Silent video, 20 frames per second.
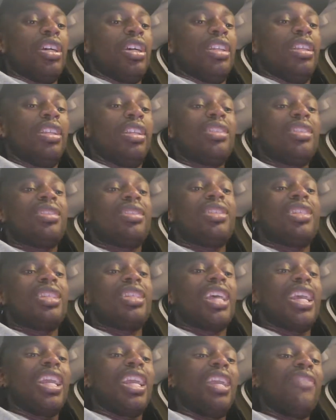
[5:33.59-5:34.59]
Needless to
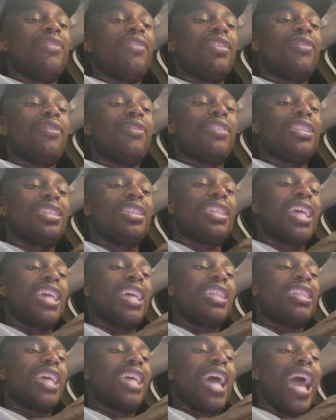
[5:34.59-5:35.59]
say, even if the
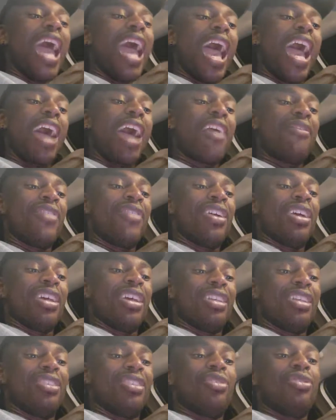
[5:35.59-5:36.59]
Saints have
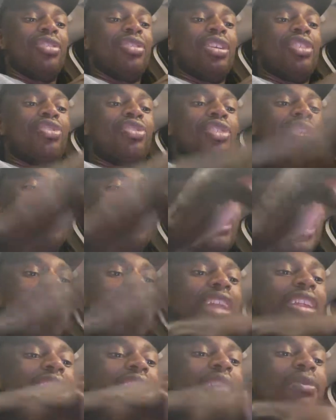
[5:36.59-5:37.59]
a serious interest in
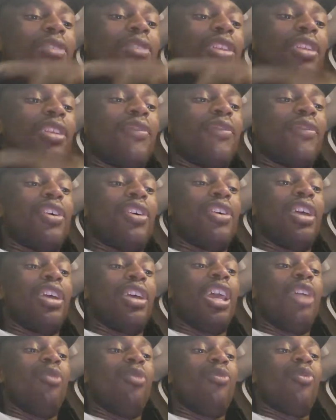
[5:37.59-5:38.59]
adding him to the NFL,
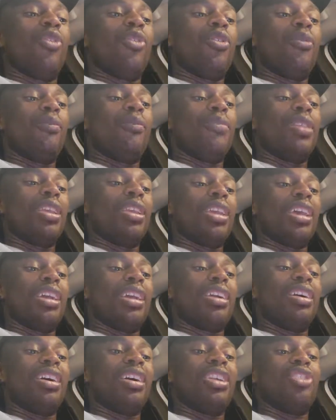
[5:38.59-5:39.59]
it won't be a
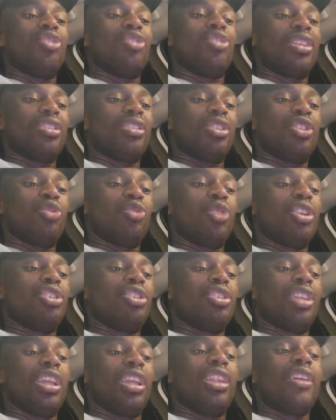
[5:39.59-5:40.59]
cut and dry
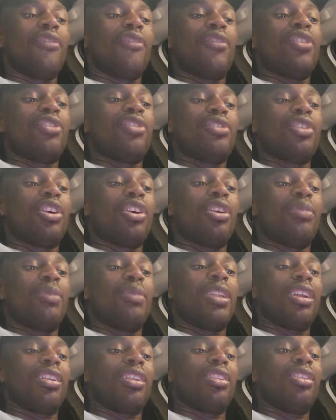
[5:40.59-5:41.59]
situation. The NFL has already
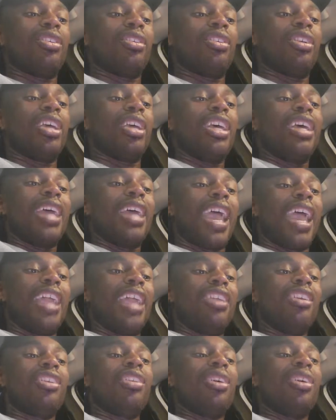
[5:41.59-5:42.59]
made it clear
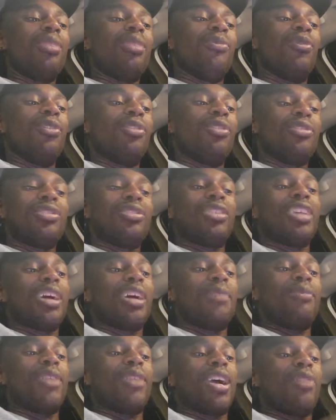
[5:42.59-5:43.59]
any club willing to
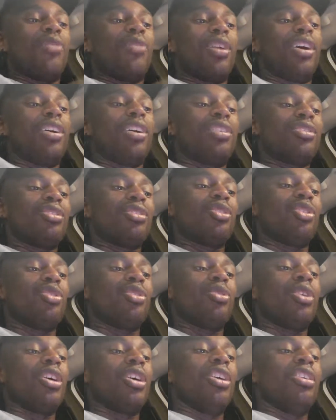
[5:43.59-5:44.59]
sign Brown will
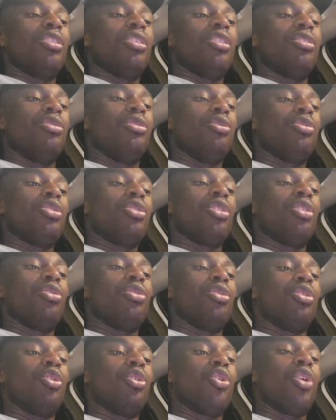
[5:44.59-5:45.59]
also do so,
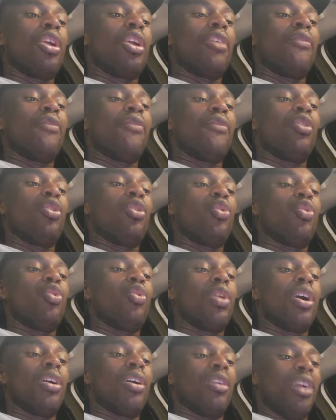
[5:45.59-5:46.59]
knowing full
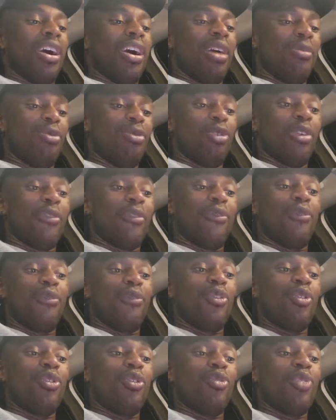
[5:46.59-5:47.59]

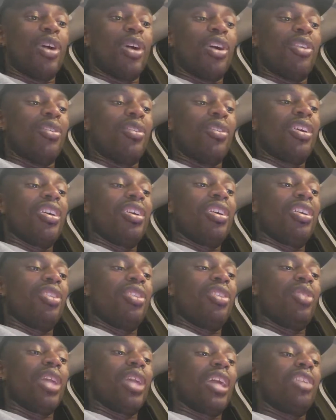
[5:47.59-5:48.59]
well he
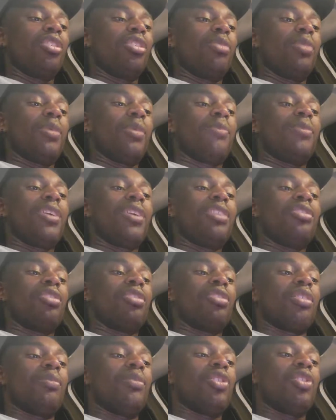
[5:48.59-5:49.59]
would likely be placed on
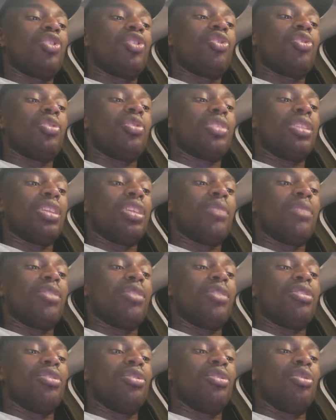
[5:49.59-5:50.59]
the commissioner's exempt
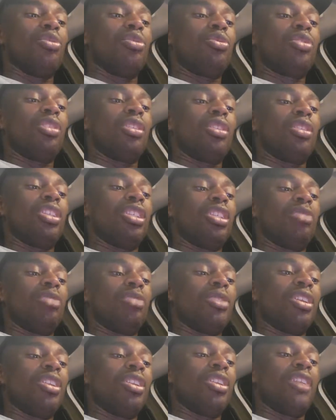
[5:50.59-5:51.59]
list due to the league's
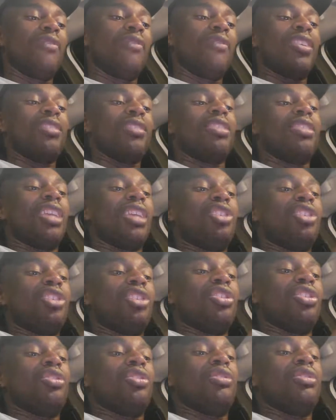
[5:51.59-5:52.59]
pending
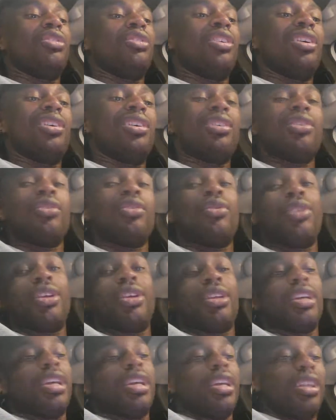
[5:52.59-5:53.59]
investigation into his
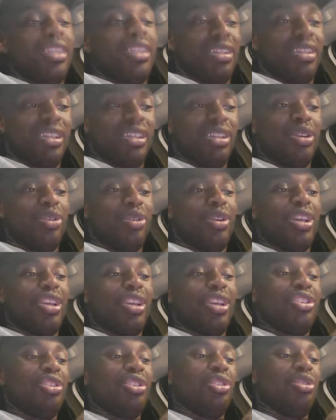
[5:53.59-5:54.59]
ongoing legal
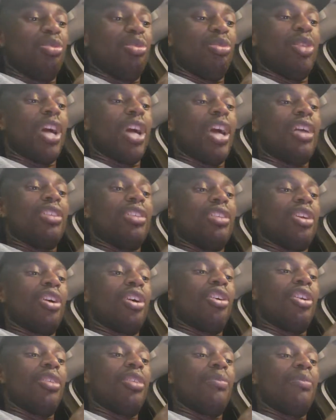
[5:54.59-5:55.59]
issues. Brown has
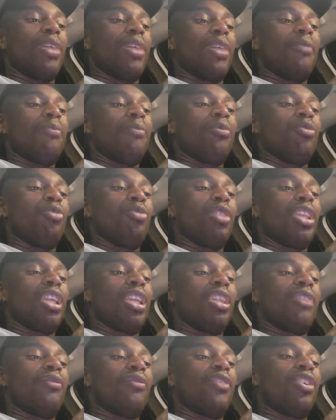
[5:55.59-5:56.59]
already met with the
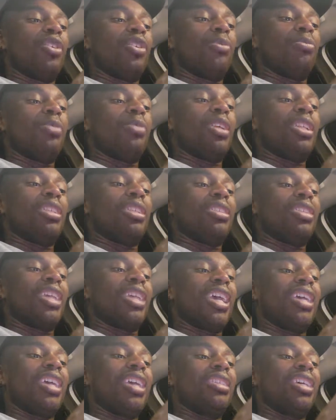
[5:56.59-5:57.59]
NFL to plead his
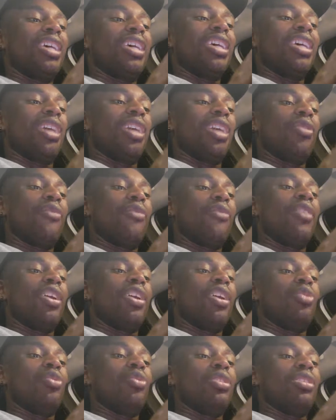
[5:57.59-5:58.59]
case, and what
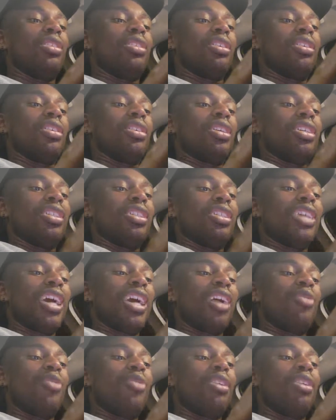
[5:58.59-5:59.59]
followed was a
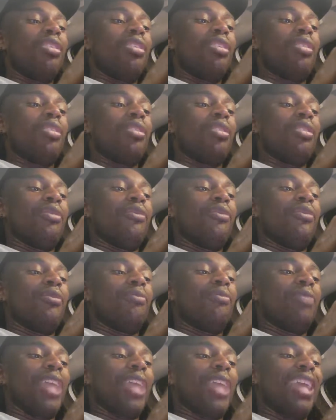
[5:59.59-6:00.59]
tirade of
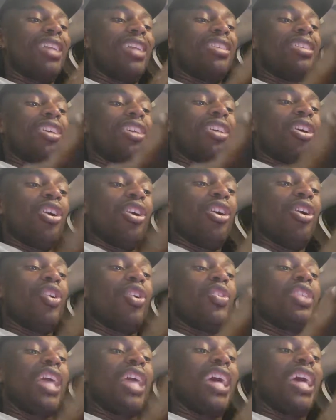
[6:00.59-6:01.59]
angst
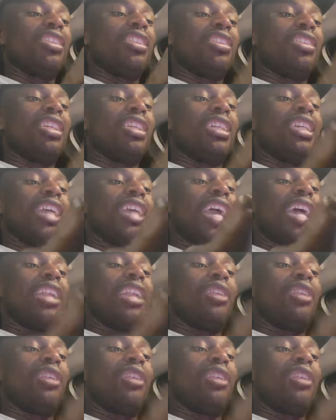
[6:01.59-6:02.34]
hurled at the league and a